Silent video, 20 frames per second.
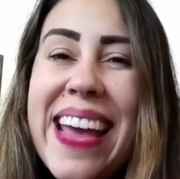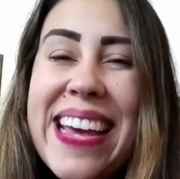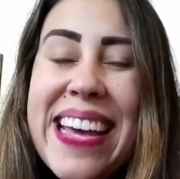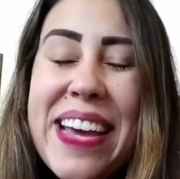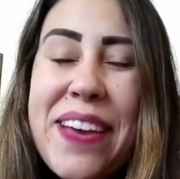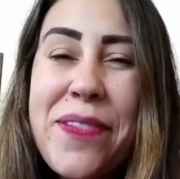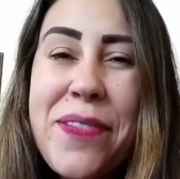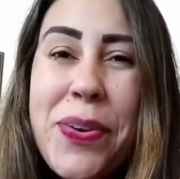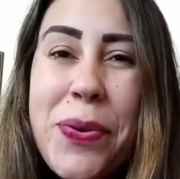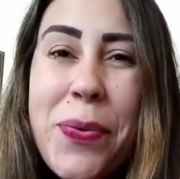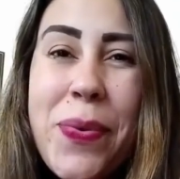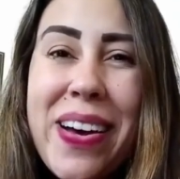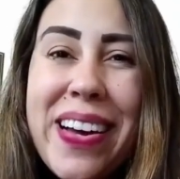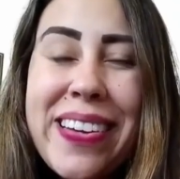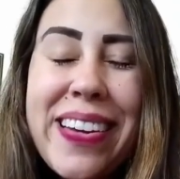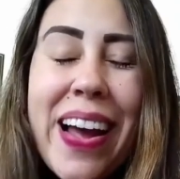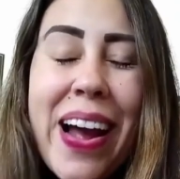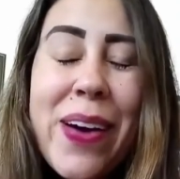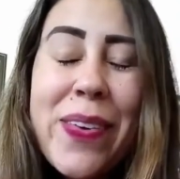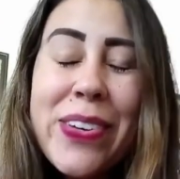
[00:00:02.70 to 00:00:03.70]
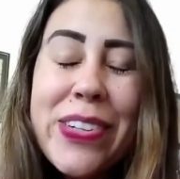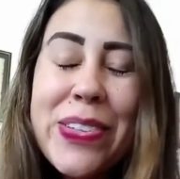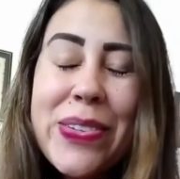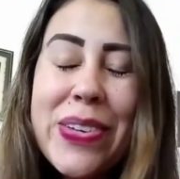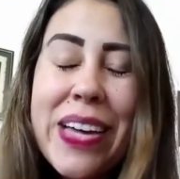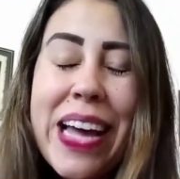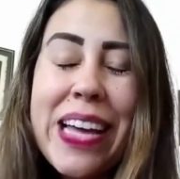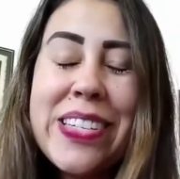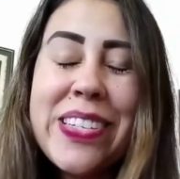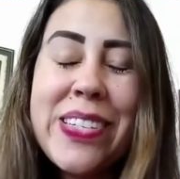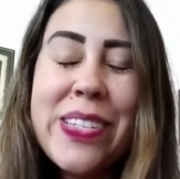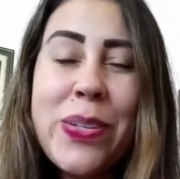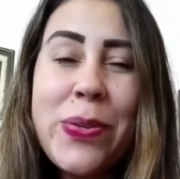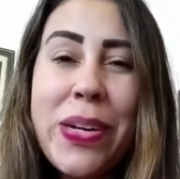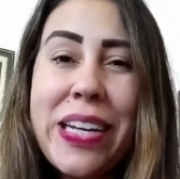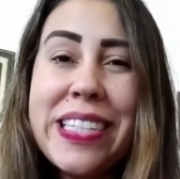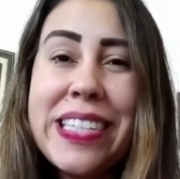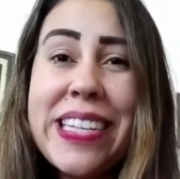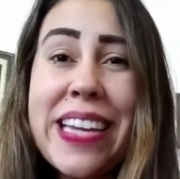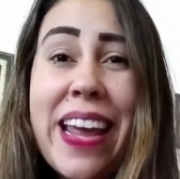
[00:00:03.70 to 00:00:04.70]
Hey everyone, how are you guys
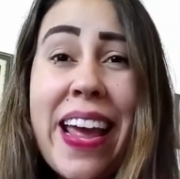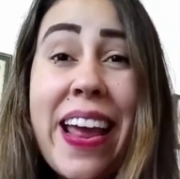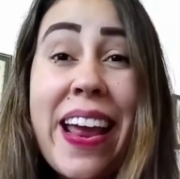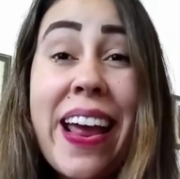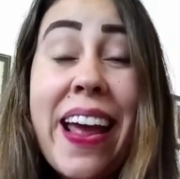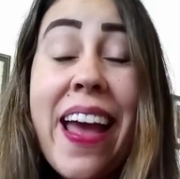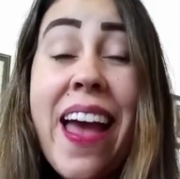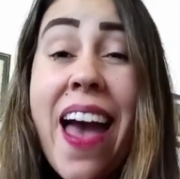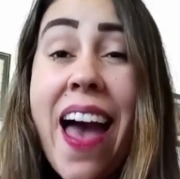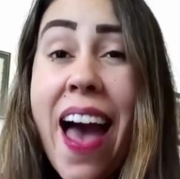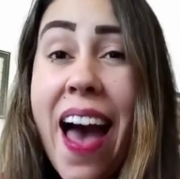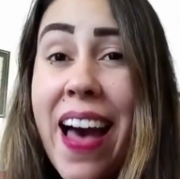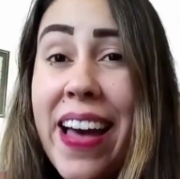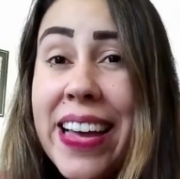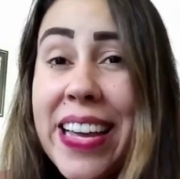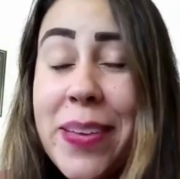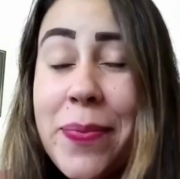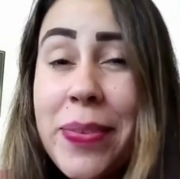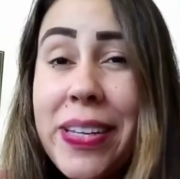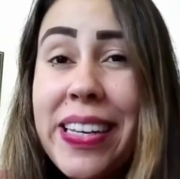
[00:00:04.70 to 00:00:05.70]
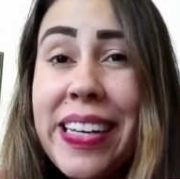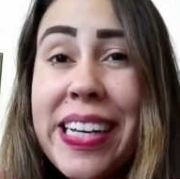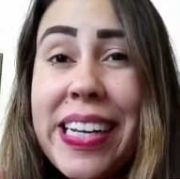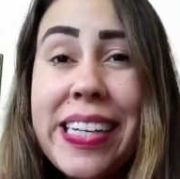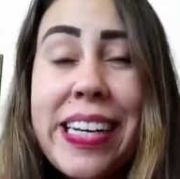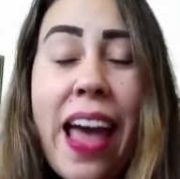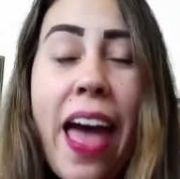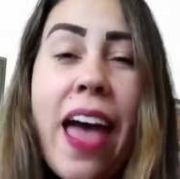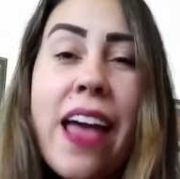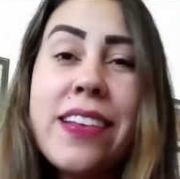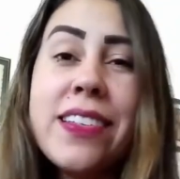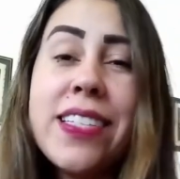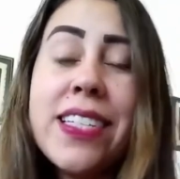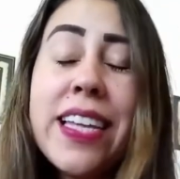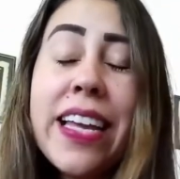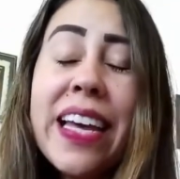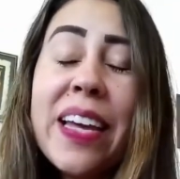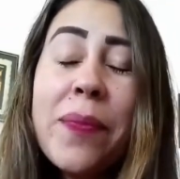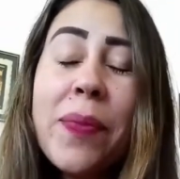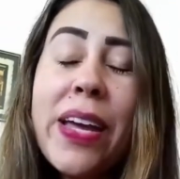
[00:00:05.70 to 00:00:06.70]
doing today? I am Aline and
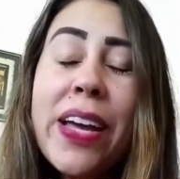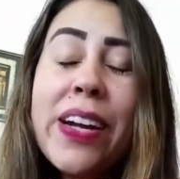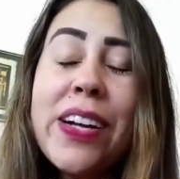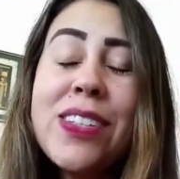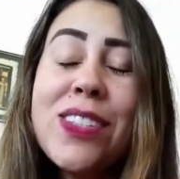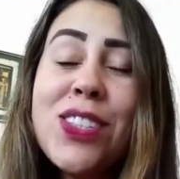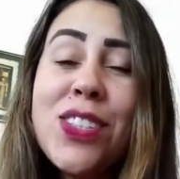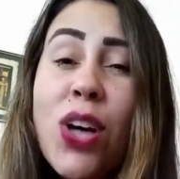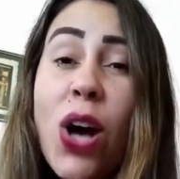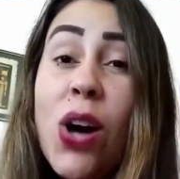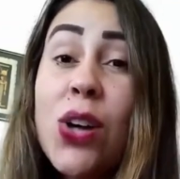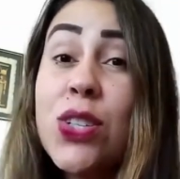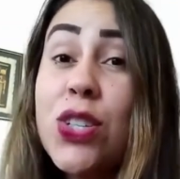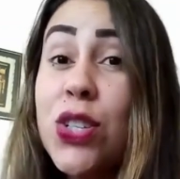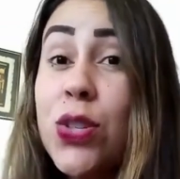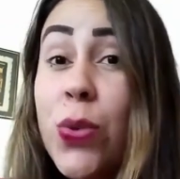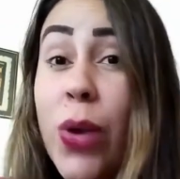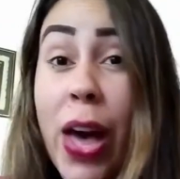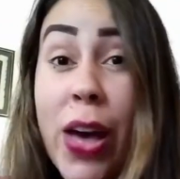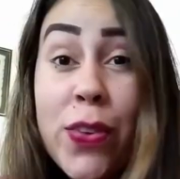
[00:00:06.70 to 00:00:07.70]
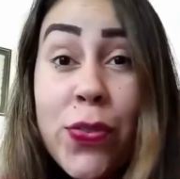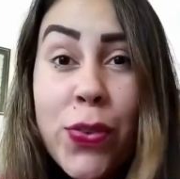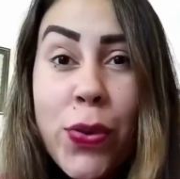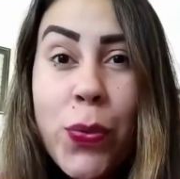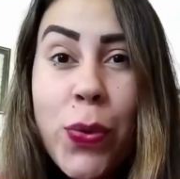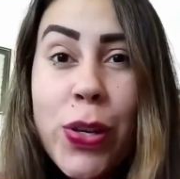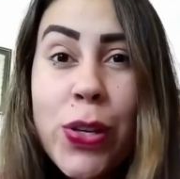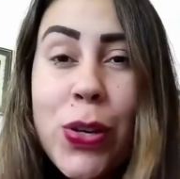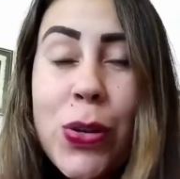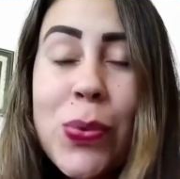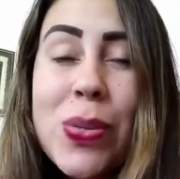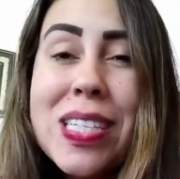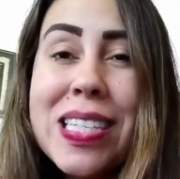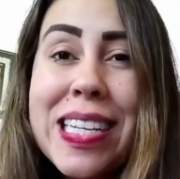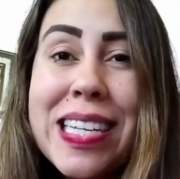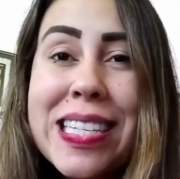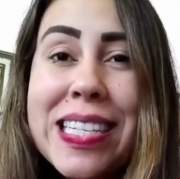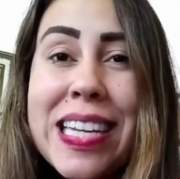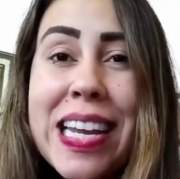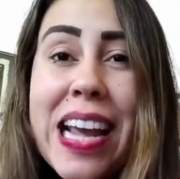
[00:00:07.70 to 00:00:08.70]
today I'm here to talk to everyone who
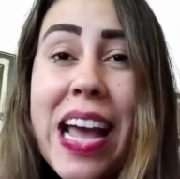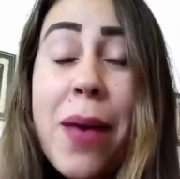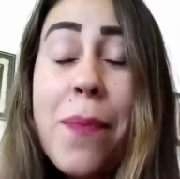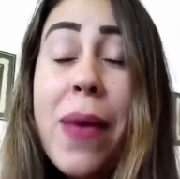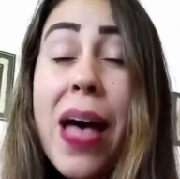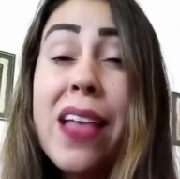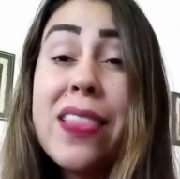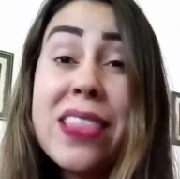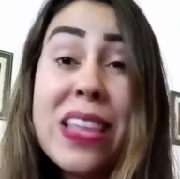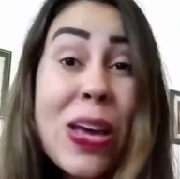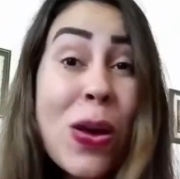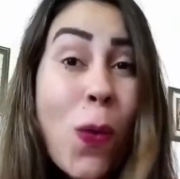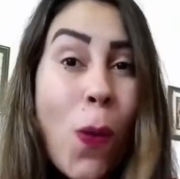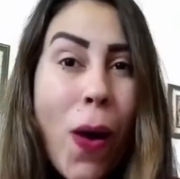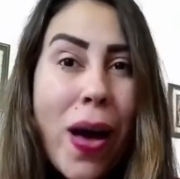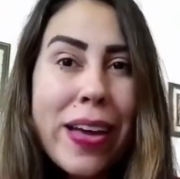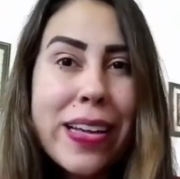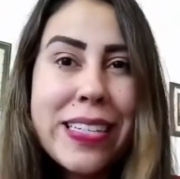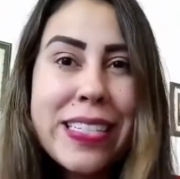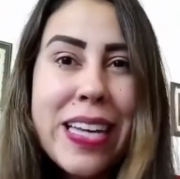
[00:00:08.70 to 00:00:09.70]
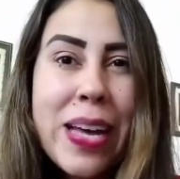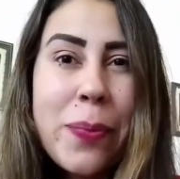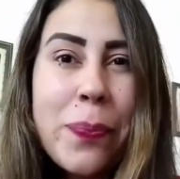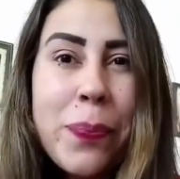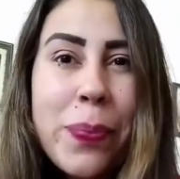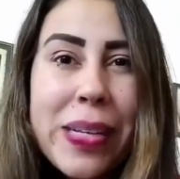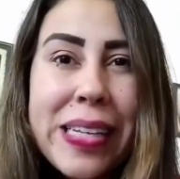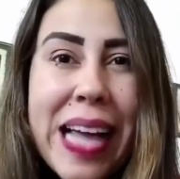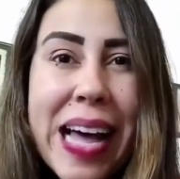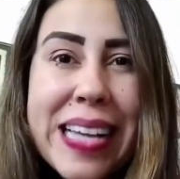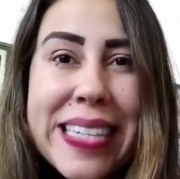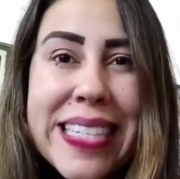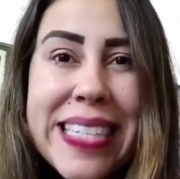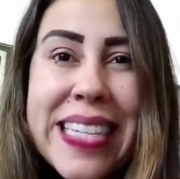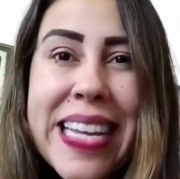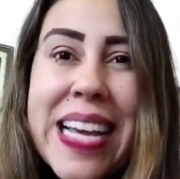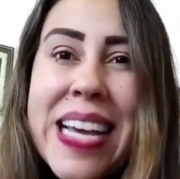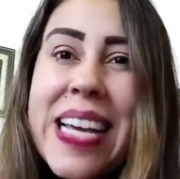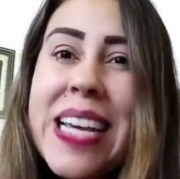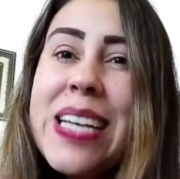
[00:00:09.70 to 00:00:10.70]
is listening about the Quietum
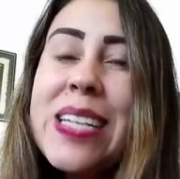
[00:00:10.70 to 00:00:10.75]
Plus.